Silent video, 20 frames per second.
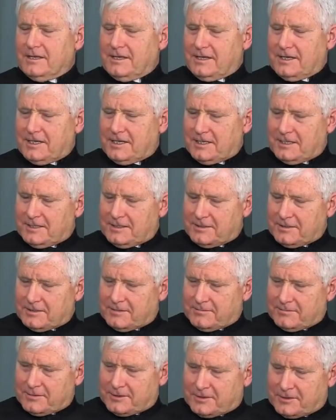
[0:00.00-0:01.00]
right?
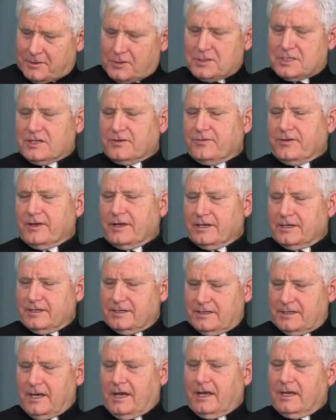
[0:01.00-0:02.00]

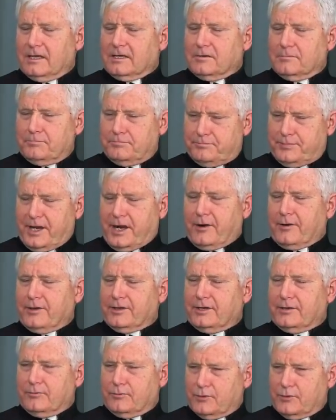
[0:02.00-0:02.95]
Crucified, died, buried,